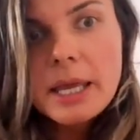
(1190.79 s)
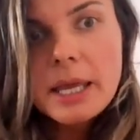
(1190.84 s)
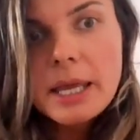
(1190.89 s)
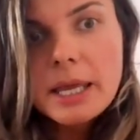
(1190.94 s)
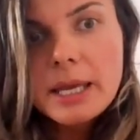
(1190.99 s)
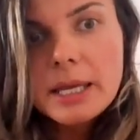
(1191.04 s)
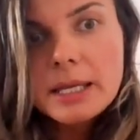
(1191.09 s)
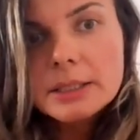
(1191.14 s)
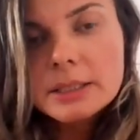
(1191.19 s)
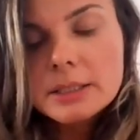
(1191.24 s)

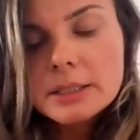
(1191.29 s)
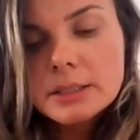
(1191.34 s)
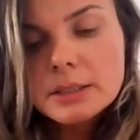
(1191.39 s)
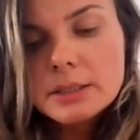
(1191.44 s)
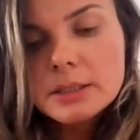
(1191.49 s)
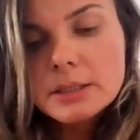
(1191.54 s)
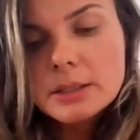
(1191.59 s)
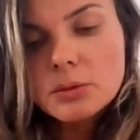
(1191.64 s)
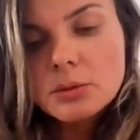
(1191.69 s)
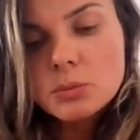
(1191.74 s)
and
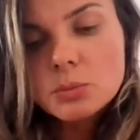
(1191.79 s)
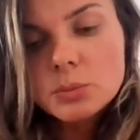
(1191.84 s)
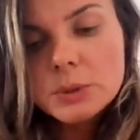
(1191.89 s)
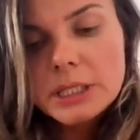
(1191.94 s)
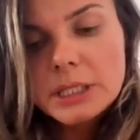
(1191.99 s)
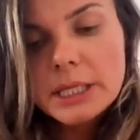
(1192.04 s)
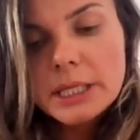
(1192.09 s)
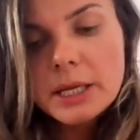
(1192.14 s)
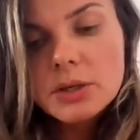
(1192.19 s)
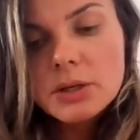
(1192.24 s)

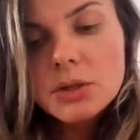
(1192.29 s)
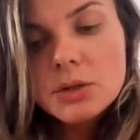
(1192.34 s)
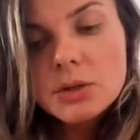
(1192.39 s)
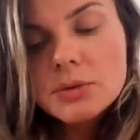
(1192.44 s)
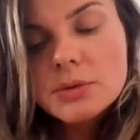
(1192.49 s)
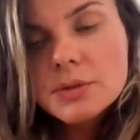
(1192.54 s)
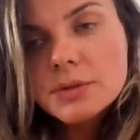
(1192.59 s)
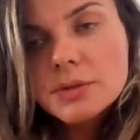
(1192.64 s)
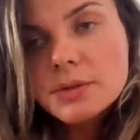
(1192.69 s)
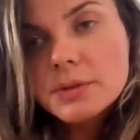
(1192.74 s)
we can
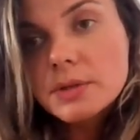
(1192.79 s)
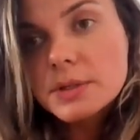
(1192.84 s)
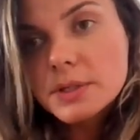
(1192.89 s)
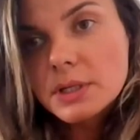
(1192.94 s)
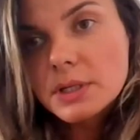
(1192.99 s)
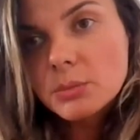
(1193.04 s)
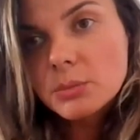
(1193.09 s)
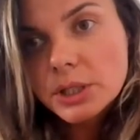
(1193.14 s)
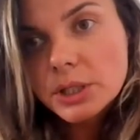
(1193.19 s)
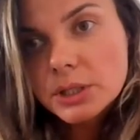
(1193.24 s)
use the
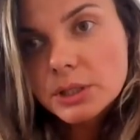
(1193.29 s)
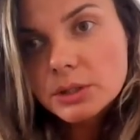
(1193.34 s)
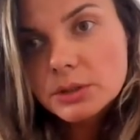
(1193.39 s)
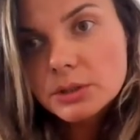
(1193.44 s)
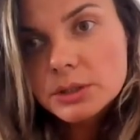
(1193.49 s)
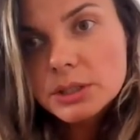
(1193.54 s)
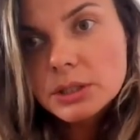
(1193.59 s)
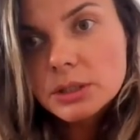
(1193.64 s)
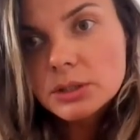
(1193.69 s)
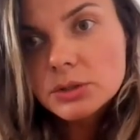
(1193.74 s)
CE mark
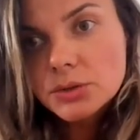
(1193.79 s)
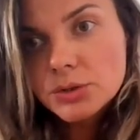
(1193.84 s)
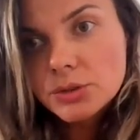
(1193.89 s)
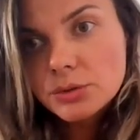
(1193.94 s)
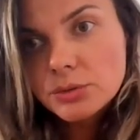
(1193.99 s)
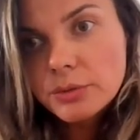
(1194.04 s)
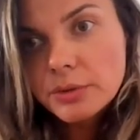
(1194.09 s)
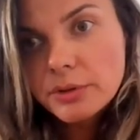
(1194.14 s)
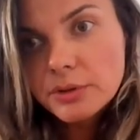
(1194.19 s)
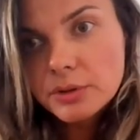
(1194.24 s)
until
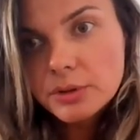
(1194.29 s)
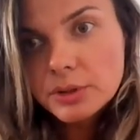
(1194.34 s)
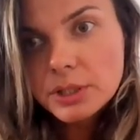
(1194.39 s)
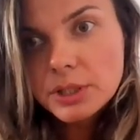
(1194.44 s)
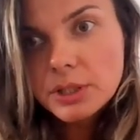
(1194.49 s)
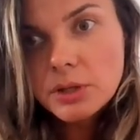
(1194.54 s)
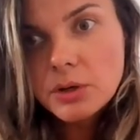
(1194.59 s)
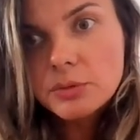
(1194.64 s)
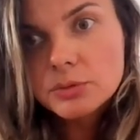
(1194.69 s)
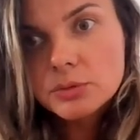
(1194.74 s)
June
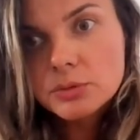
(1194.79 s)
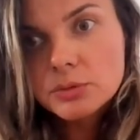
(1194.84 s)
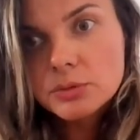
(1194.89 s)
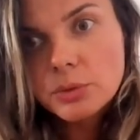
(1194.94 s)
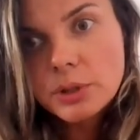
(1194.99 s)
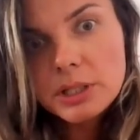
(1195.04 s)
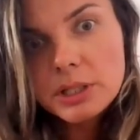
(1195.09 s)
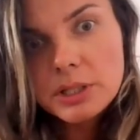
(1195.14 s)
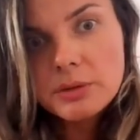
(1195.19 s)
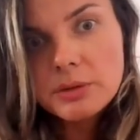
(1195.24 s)
30 of
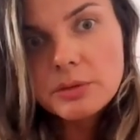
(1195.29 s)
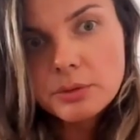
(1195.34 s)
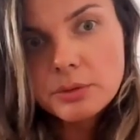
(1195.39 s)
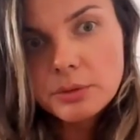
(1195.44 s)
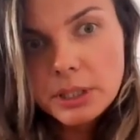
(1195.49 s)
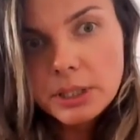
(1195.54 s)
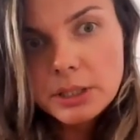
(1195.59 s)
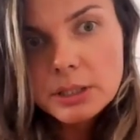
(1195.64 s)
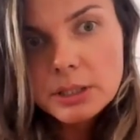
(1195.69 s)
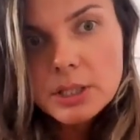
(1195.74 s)

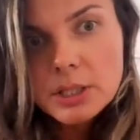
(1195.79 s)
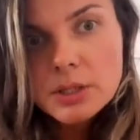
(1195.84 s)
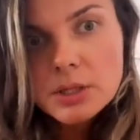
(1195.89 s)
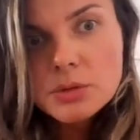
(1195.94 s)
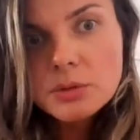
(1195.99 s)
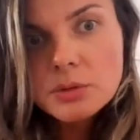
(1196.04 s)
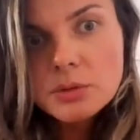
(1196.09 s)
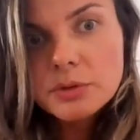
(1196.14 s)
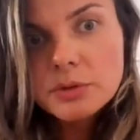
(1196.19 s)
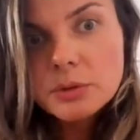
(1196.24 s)
23.
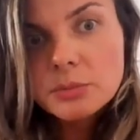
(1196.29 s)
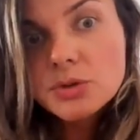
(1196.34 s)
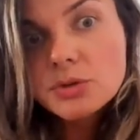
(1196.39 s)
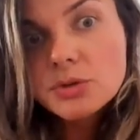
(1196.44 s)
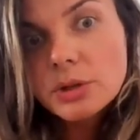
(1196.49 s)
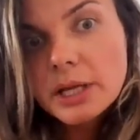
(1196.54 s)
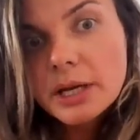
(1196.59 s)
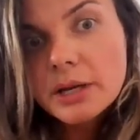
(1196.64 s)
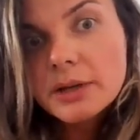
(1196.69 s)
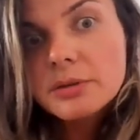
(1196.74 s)
So from
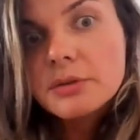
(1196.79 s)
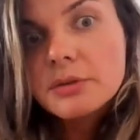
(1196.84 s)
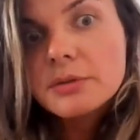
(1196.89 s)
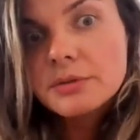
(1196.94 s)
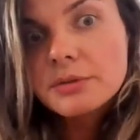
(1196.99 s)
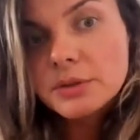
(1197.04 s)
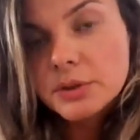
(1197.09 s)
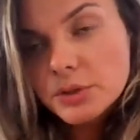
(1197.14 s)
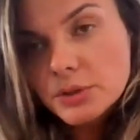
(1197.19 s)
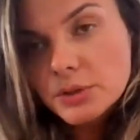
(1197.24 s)
July
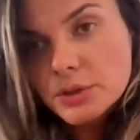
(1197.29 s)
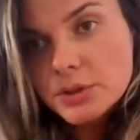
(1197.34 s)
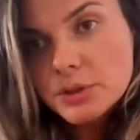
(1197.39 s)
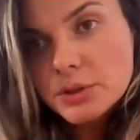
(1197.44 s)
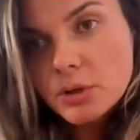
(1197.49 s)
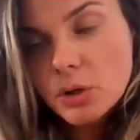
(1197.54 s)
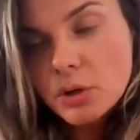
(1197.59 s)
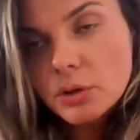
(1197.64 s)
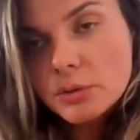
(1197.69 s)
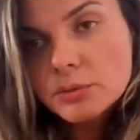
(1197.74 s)

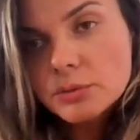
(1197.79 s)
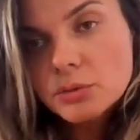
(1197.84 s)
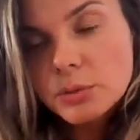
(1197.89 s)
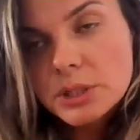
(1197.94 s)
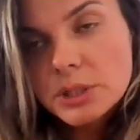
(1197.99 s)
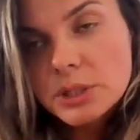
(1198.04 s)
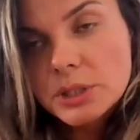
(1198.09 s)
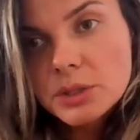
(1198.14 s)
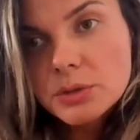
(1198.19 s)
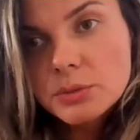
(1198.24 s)
1st of
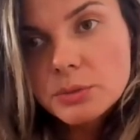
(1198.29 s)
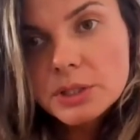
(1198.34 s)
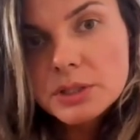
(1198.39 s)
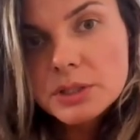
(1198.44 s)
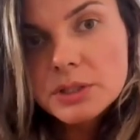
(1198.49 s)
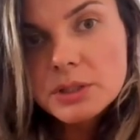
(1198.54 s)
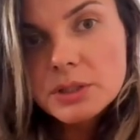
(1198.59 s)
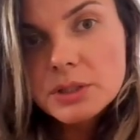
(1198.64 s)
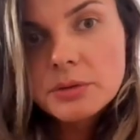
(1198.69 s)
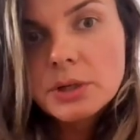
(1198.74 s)

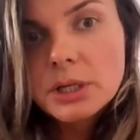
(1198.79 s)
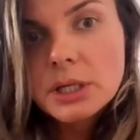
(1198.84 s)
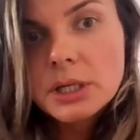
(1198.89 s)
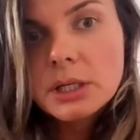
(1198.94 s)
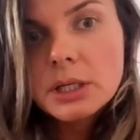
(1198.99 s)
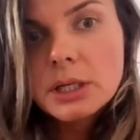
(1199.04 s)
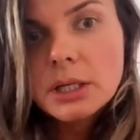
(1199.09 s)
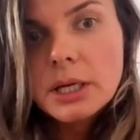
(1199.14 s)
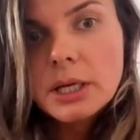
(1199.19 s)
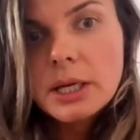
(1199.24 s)

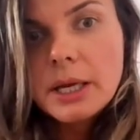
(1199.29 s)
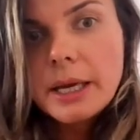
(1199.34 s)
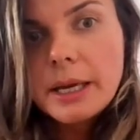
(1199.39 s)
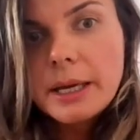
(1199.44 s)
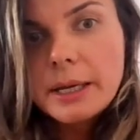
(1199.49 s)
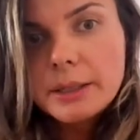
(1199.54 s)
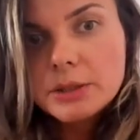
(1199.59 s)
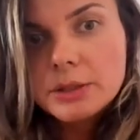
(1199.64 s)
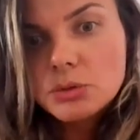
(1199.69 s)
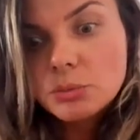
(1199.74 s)
2023,
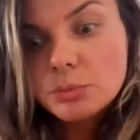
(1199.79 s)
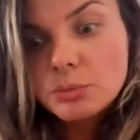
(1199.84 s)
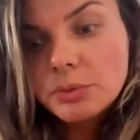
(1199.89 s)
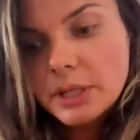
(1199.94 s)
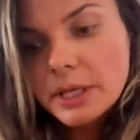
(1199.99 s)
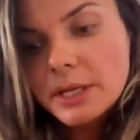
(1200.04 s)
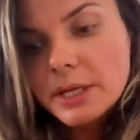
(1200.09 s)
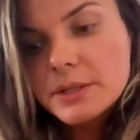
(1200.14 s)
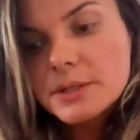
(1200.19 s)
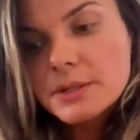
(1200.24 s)
to
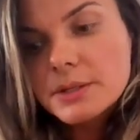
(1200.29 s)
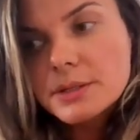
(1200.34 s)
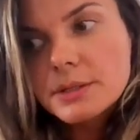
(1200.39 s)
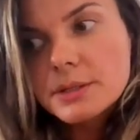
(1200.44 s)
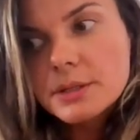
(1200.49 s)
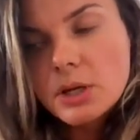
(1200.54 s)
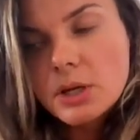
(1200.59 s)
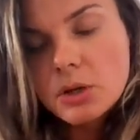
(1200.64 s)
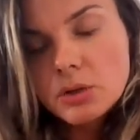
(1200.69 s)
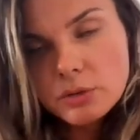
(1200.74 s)

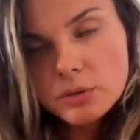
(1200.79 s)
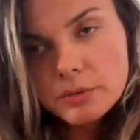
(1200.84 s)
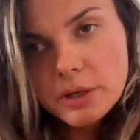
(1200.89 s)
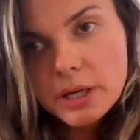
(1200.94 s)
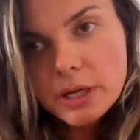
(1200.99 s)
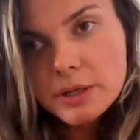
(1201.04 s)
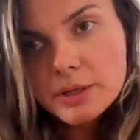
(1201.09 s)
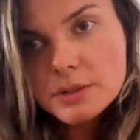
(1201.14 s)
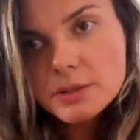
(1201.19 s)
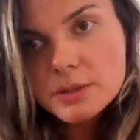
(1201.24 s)
place a
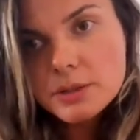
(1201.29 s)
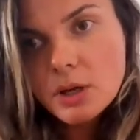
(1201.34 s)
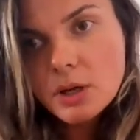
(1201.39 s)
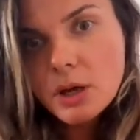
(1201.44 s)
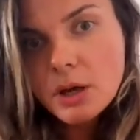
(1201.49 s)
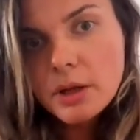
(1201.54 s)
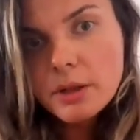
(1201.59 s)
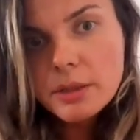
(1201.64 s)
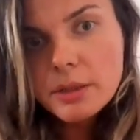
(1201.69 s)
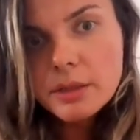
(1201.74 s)
device
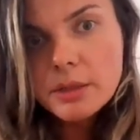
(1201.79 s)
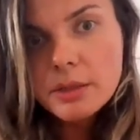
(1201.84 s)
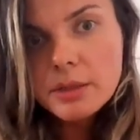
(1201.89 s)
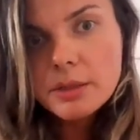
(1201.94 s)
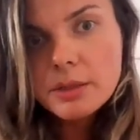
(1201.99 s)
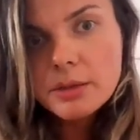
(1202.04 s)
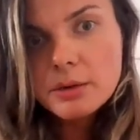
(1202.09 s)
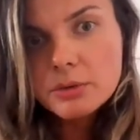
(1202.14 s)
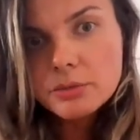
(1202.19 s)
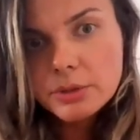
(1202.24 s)

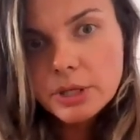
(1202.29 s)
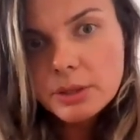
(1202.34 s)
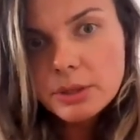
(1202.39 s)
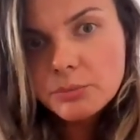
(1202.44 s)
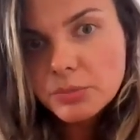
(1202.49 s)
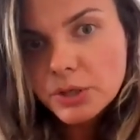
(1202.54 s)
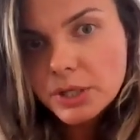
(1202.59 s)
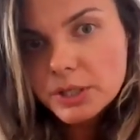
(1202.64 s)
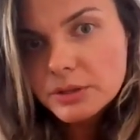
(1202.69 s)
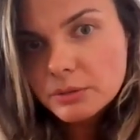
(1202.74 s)
on the
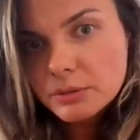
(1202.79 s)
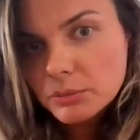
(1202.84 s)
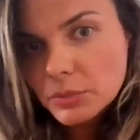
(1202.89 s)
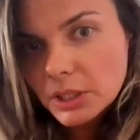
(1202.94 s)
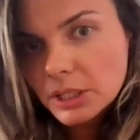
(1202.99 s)
Great Britain